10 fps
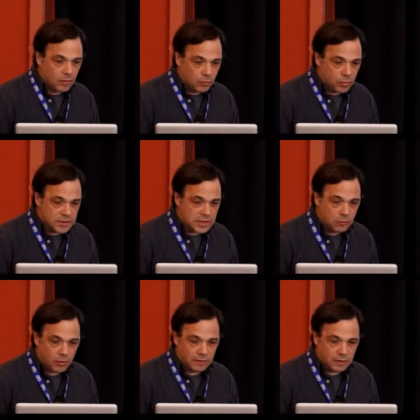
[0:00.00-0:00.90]
we
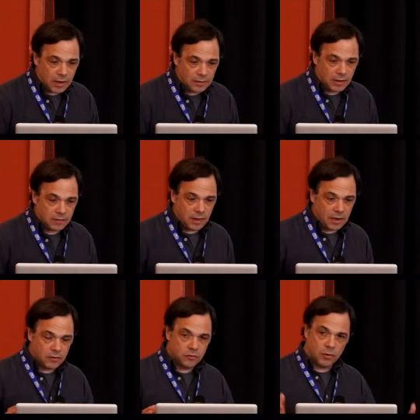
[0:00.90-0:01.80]
sequenced the ITS
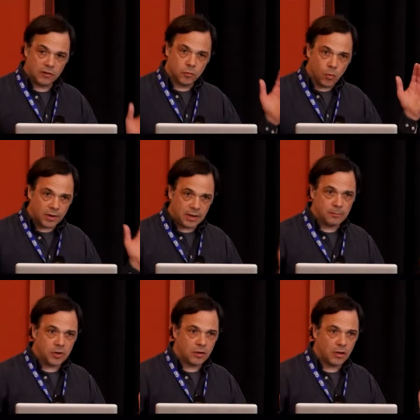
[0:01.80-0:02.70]
LSU as one
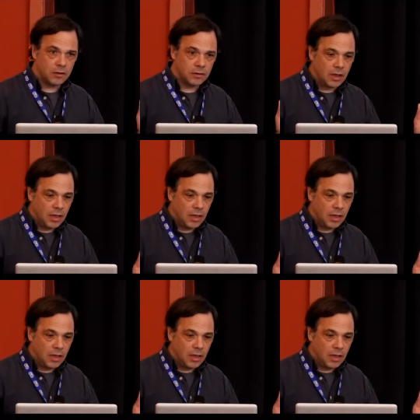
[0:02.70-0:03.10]
amplicon,